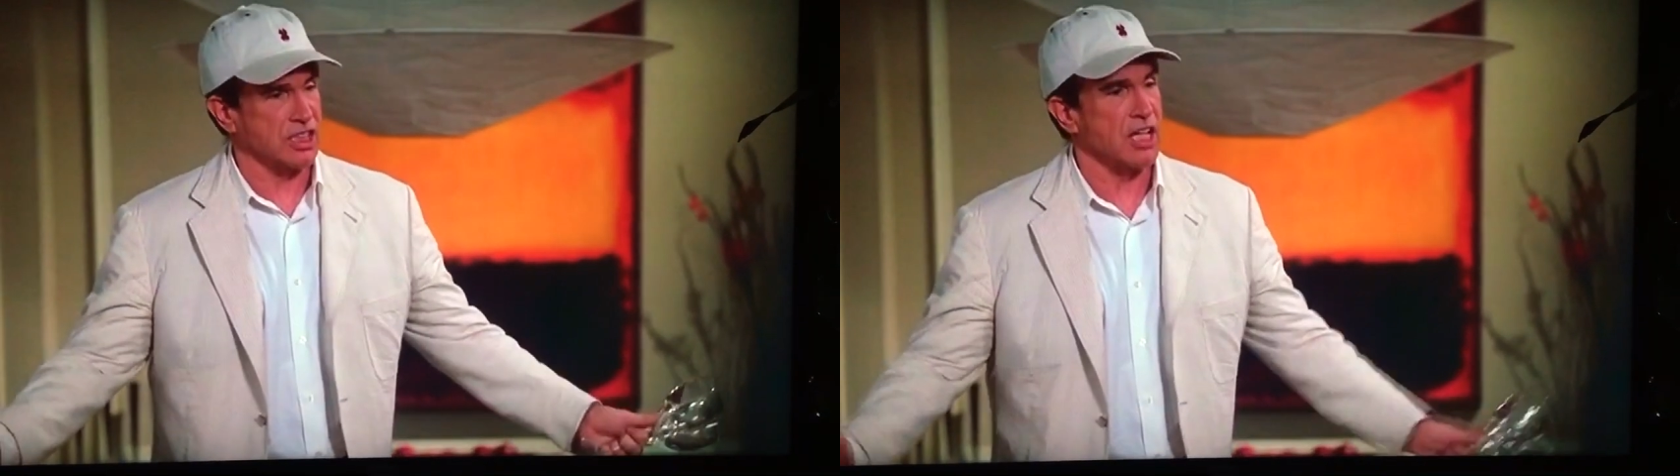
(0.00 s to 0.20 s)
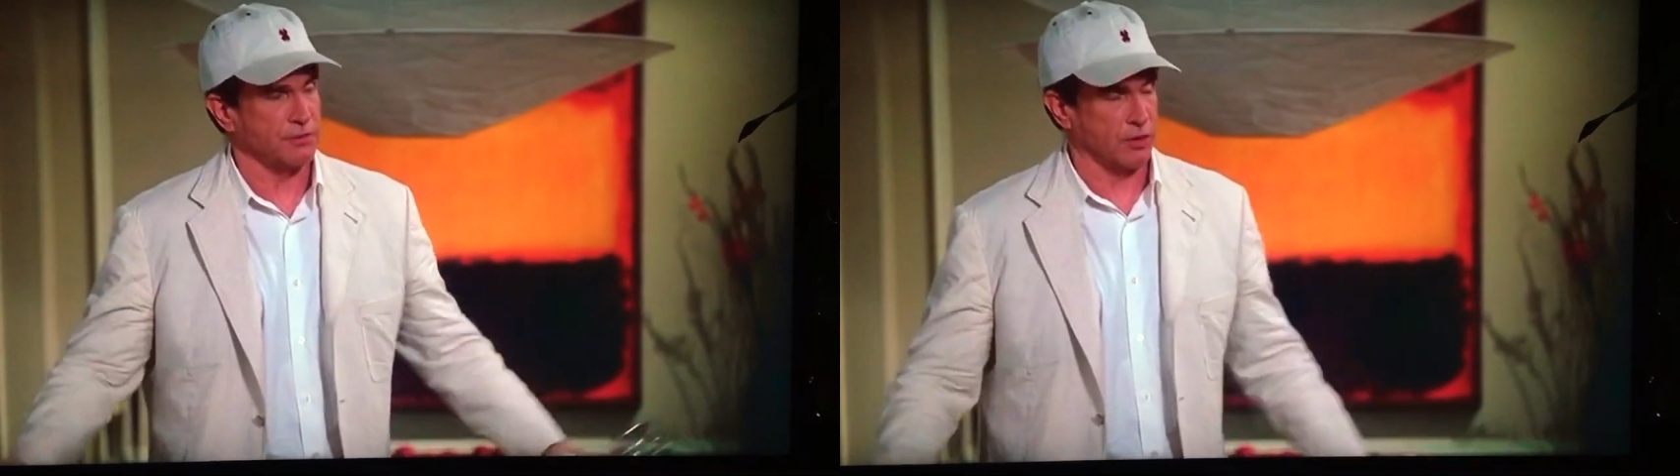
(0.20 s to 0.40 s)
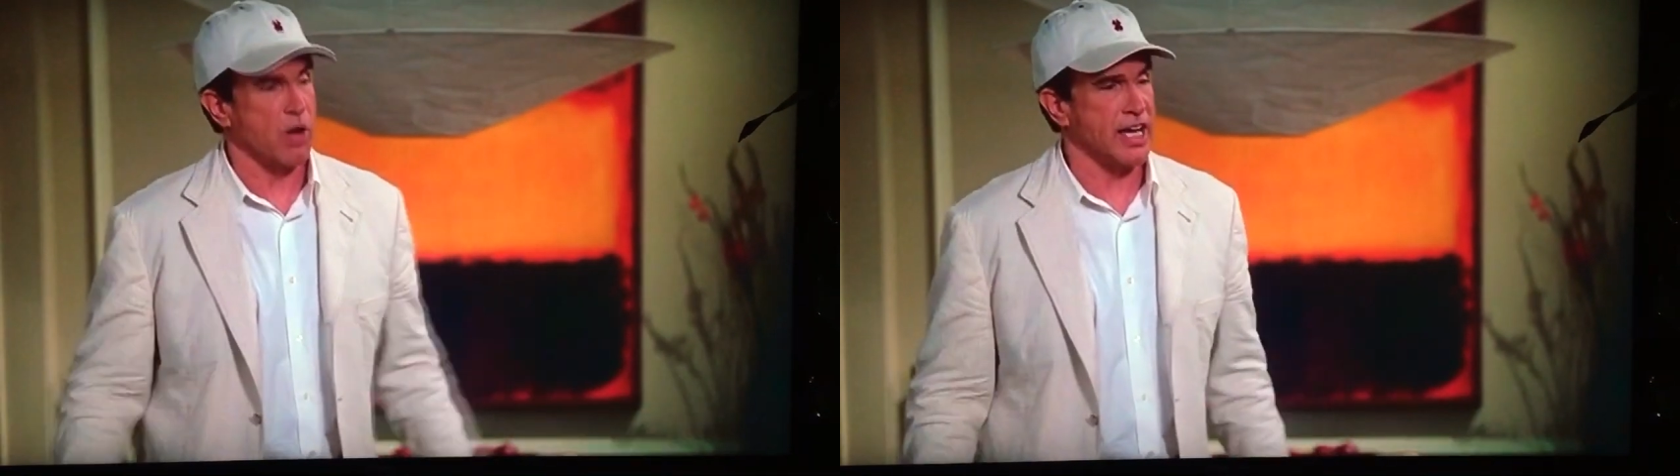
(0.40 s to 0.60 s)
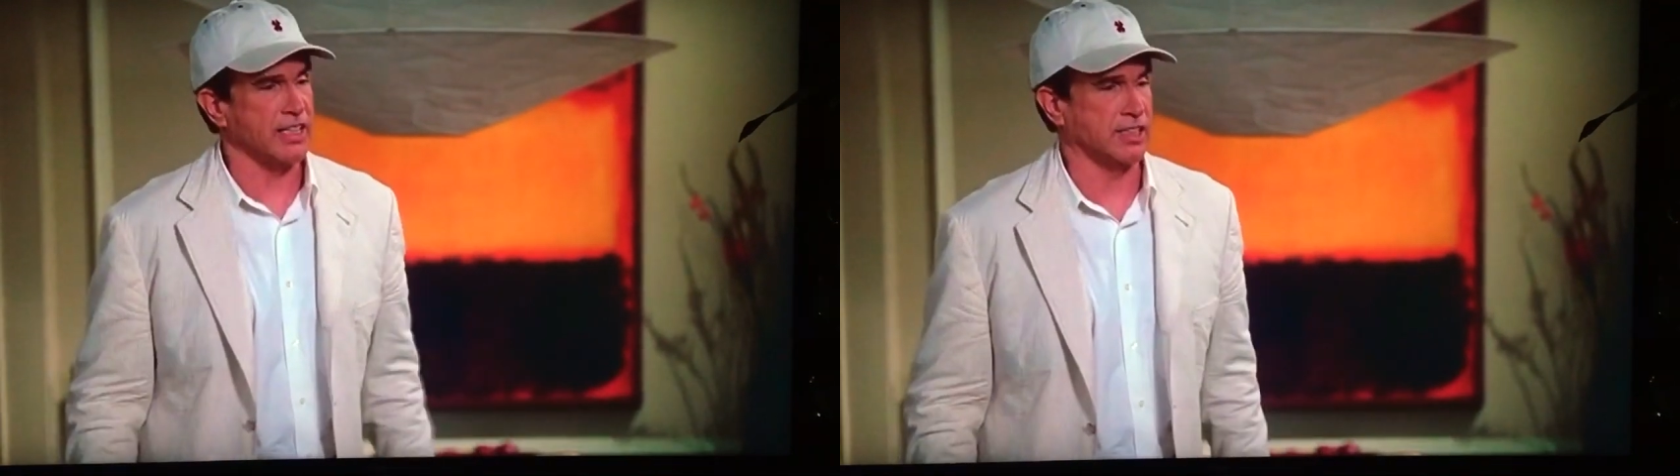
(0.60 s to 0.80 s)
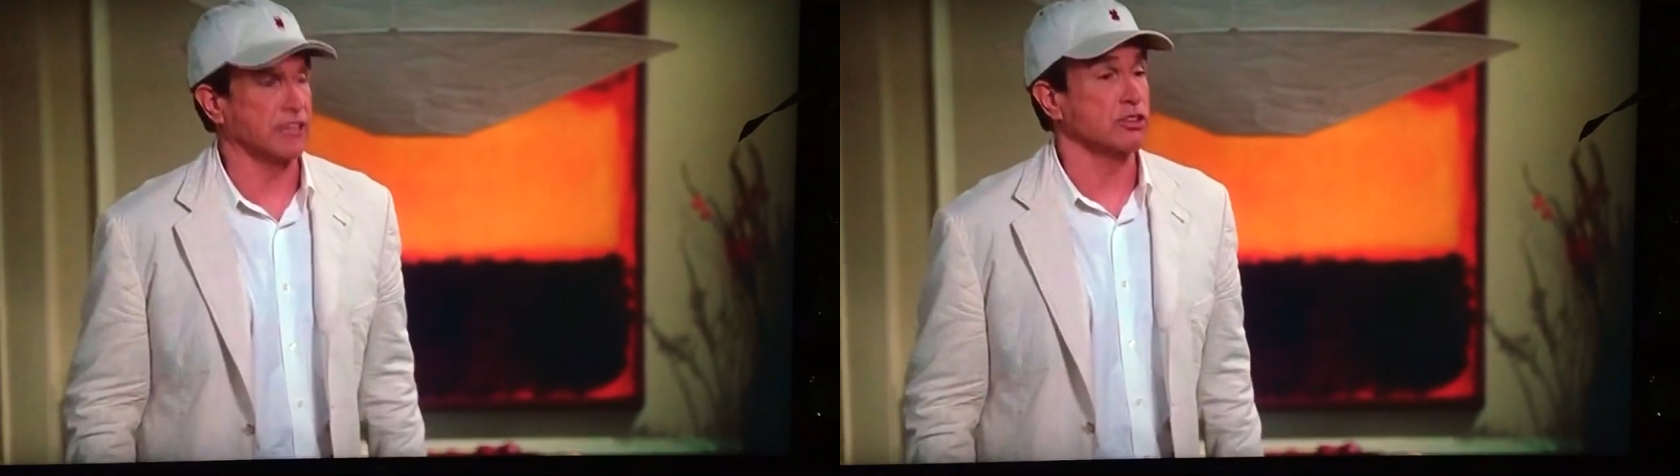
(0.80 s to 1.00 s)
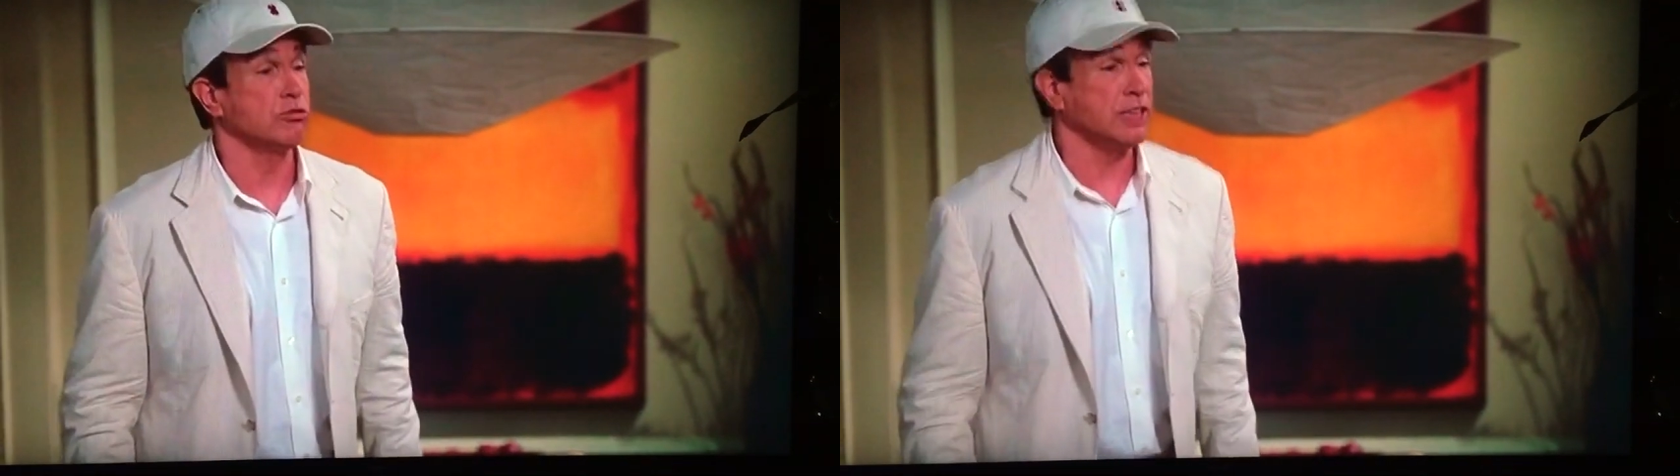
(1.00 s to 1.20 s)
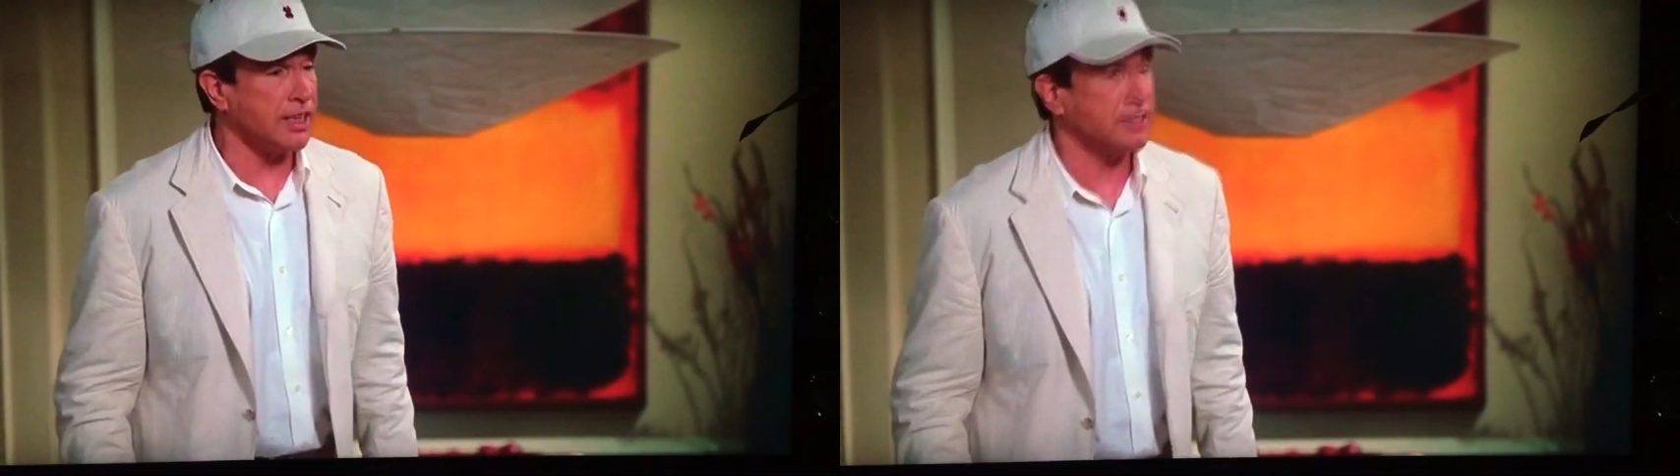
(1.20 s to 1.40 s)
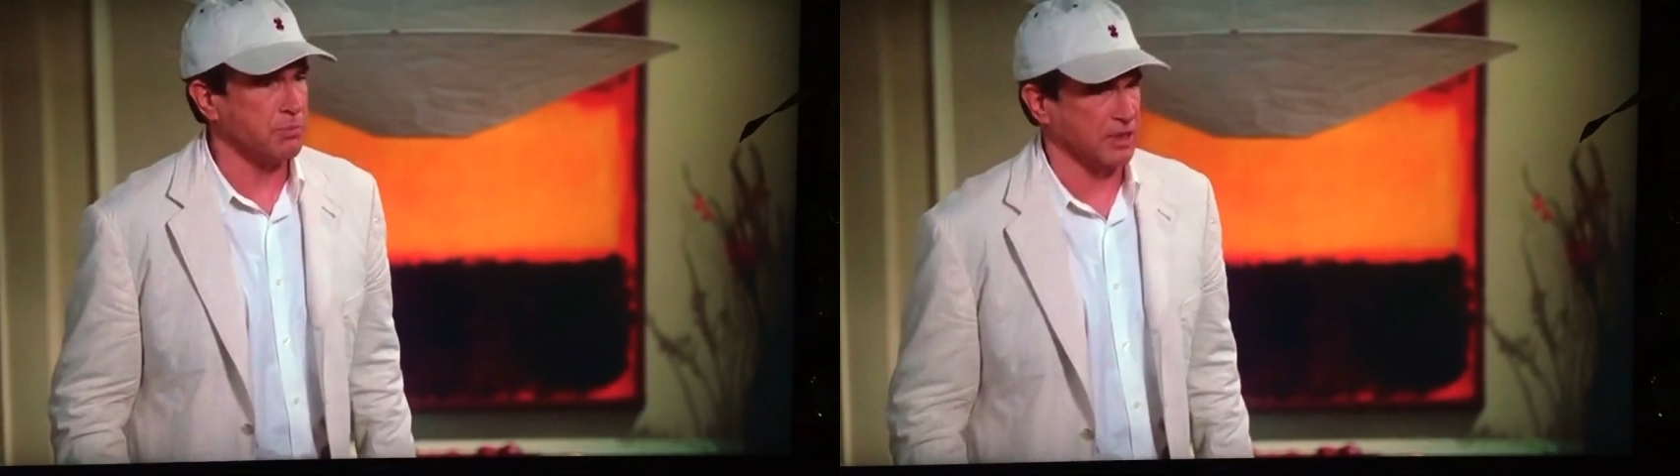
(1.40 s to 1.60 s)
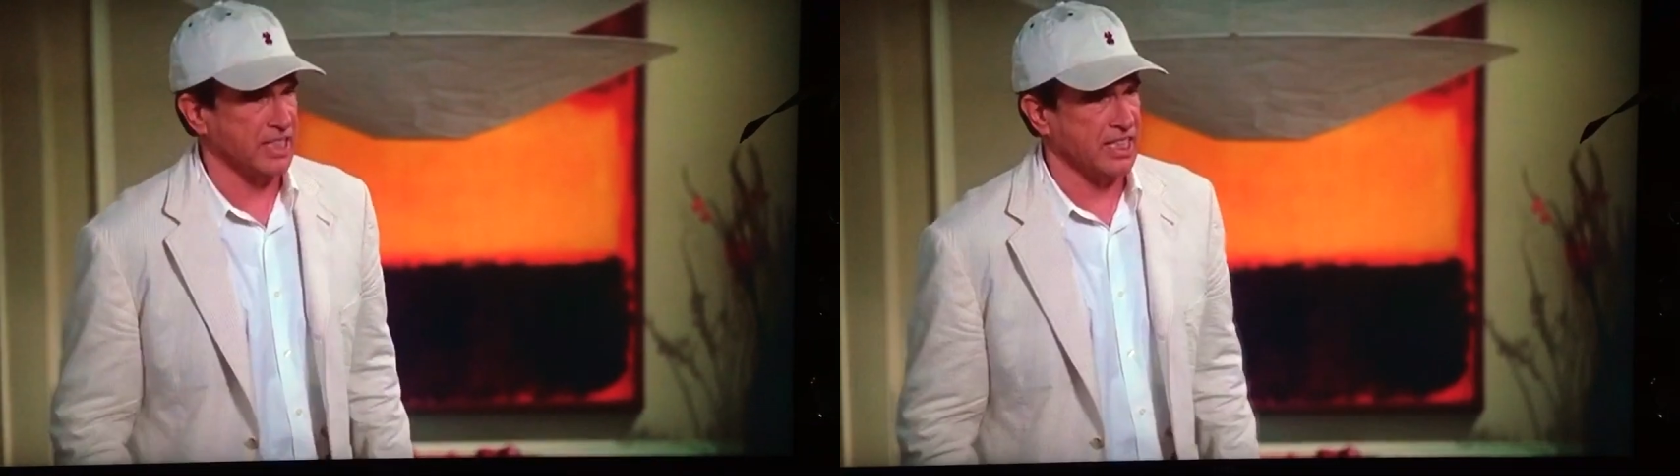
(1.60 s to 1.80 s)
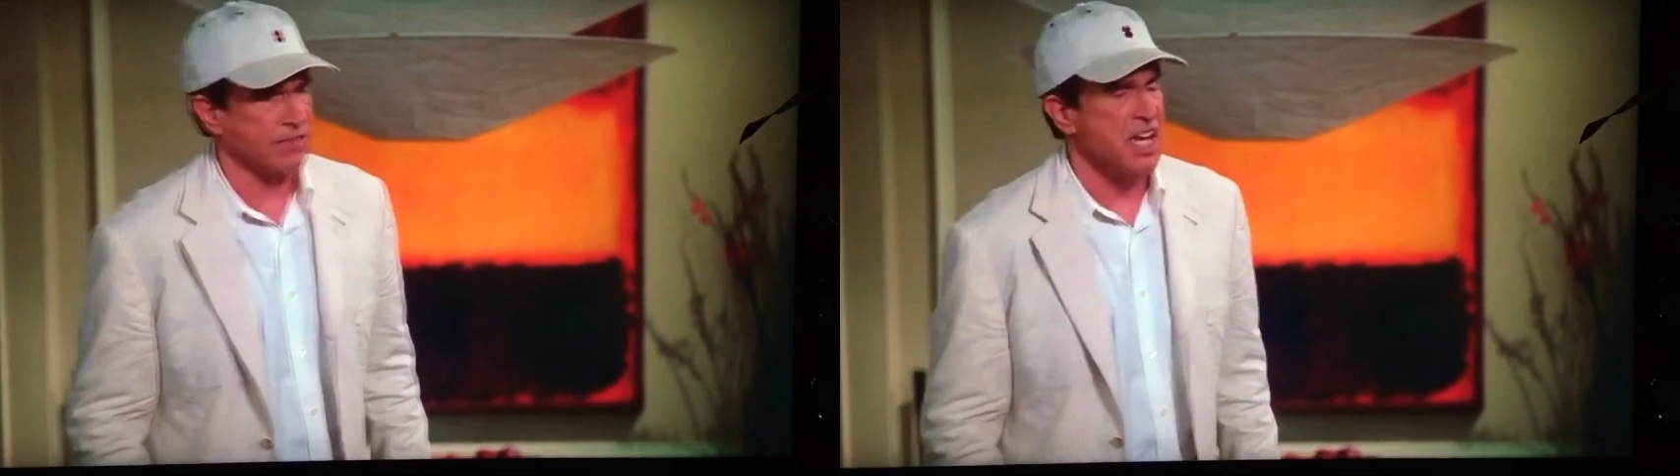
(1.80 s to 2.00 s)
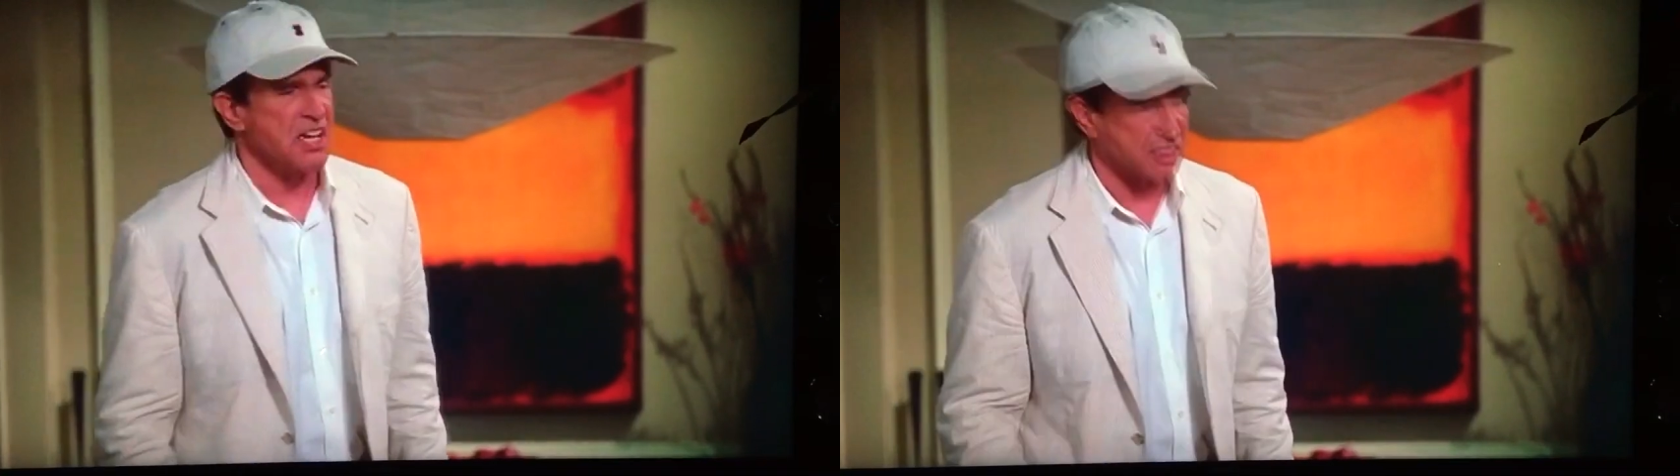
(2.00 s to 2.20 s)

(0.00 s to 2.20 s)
yourself and why it is that you need to believe